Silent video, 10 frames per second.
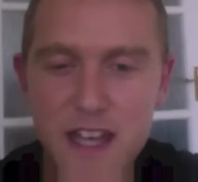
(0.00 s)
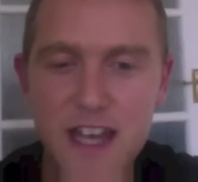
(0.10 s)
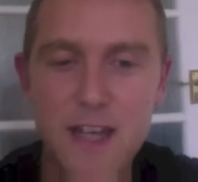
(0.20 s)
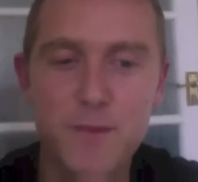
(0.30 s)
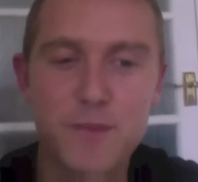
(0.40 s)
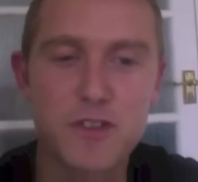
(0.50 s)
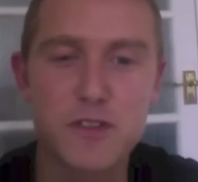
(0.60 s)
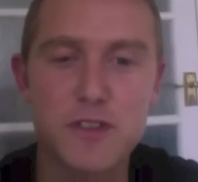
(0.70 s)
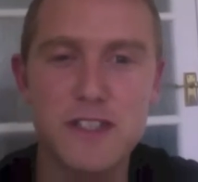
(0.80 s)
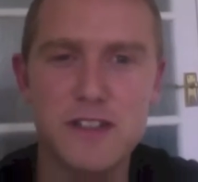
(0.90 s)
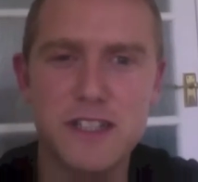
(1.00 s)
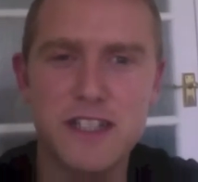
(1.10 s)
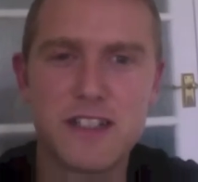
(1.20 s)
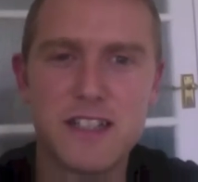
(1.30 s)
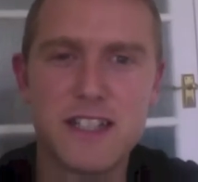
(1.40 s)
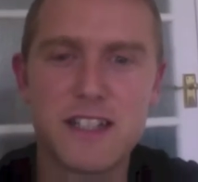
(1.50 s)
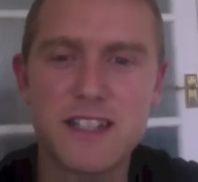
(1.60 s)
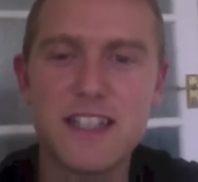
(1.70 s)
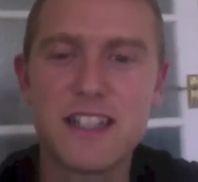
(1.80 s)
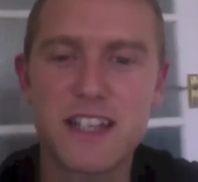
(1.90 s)
So there are
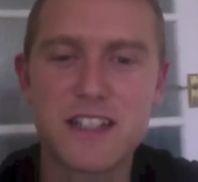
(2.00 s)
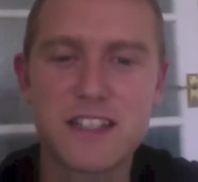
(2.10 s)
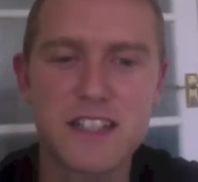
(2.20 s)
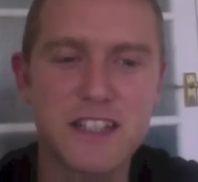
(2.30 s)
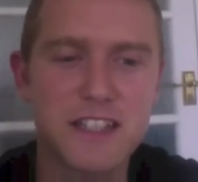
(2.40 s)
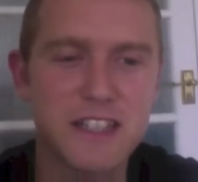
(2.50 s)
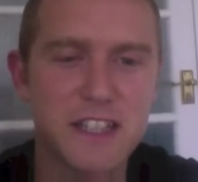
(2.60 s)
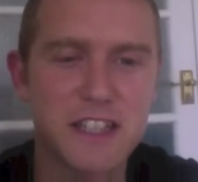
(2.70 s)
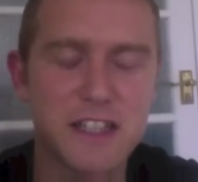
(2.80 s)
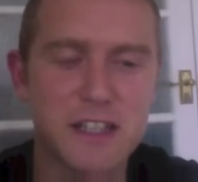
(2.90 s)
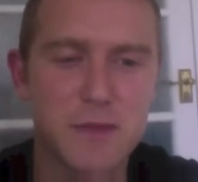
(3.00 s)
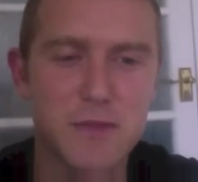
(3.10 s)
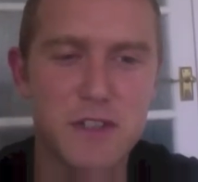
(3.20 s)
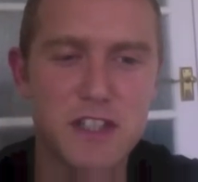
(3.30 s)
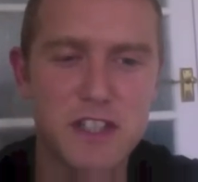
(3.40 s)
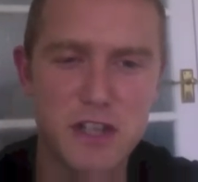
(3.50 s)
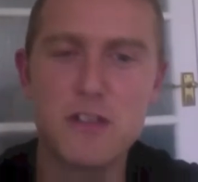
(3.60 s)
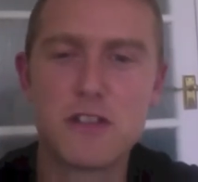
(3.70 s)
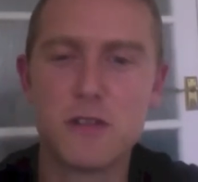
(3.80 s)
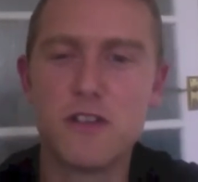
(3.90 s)
three things that
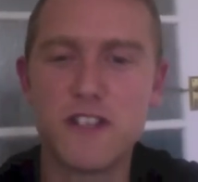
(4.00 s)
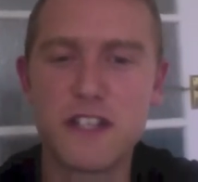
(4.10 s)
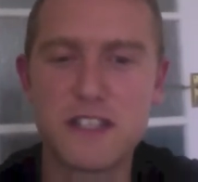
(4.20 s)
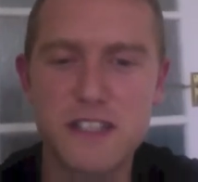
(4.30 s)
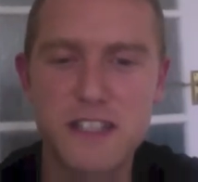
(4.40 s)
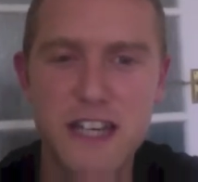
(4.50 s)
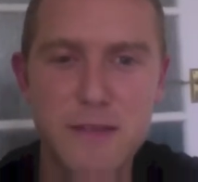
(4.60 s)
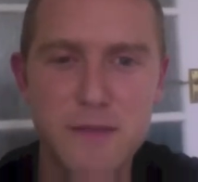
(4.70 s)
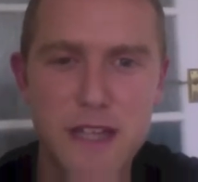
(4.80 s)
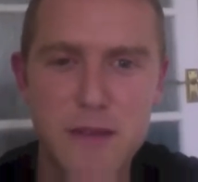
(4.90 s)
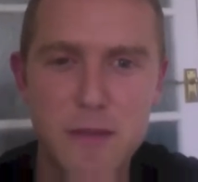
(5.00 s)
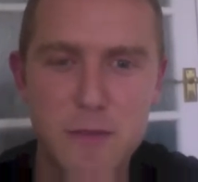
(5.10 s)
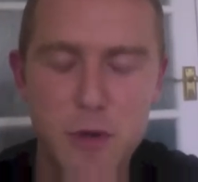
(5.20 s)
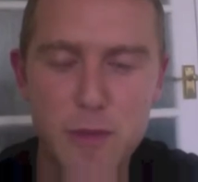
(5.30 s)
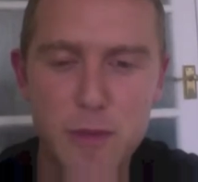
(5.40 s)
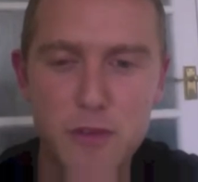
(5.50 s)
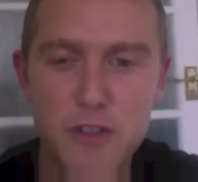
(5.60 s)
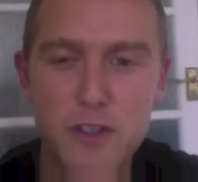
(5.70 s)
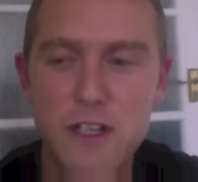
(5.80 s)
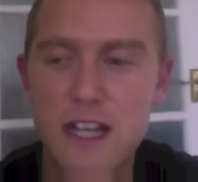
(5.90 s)
sound so obvious, yet that what people
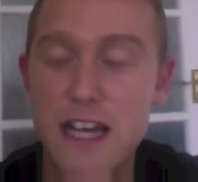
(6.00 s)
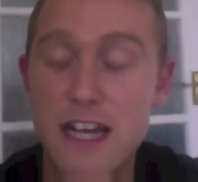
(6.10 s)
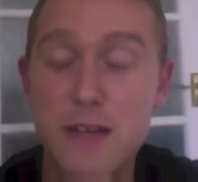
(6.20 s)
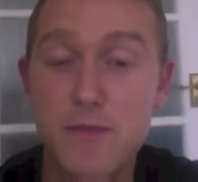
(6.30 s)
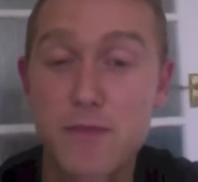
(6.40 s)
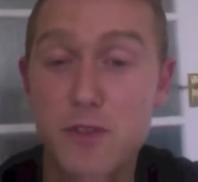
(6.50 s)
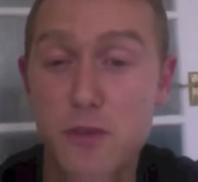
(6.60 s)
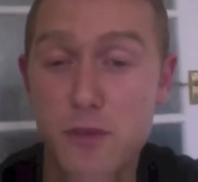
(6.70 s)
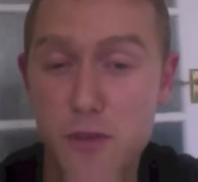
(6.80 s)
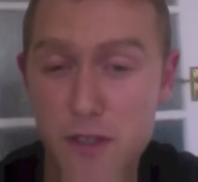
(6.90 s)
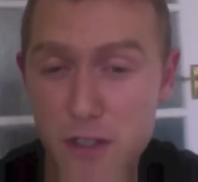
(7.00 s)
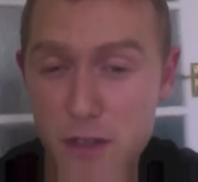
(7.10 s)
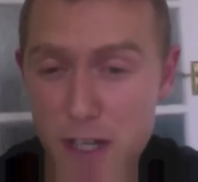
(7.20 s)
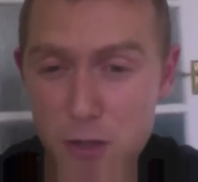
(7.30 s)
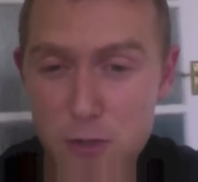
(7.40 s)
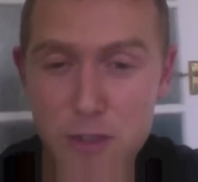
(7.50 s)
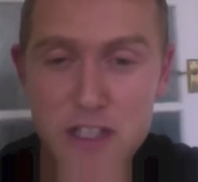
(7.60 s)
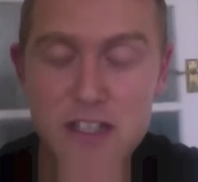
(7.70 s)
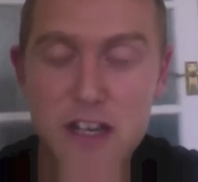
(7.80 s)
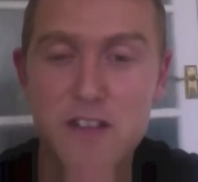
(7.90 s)
do. Quite a common one
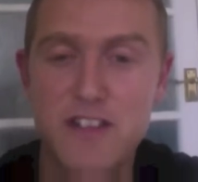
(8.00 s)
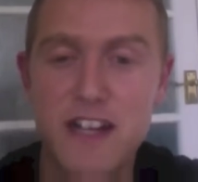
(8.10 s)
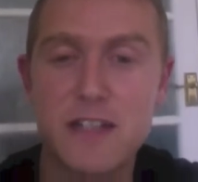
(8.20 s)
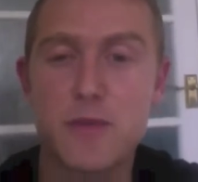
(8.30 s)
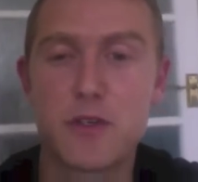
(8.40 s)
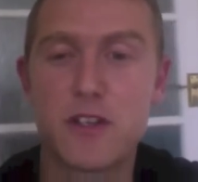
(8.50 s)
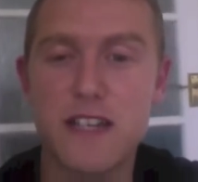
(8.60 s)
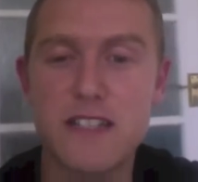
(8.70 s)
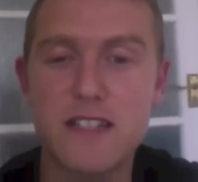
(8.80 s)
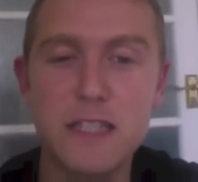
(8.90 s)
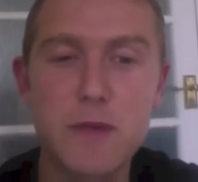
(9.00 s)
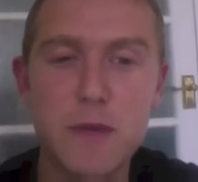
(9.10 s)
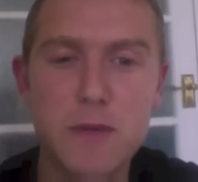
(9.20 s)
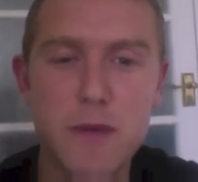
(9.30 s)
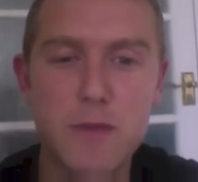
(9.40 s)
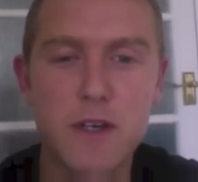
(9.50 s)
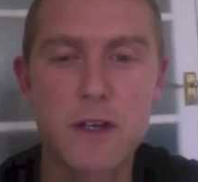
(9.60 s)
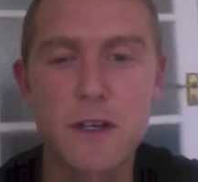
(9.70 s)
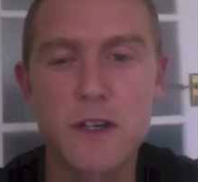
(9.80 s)
is I've tried to prioritise sleep a wee bit more.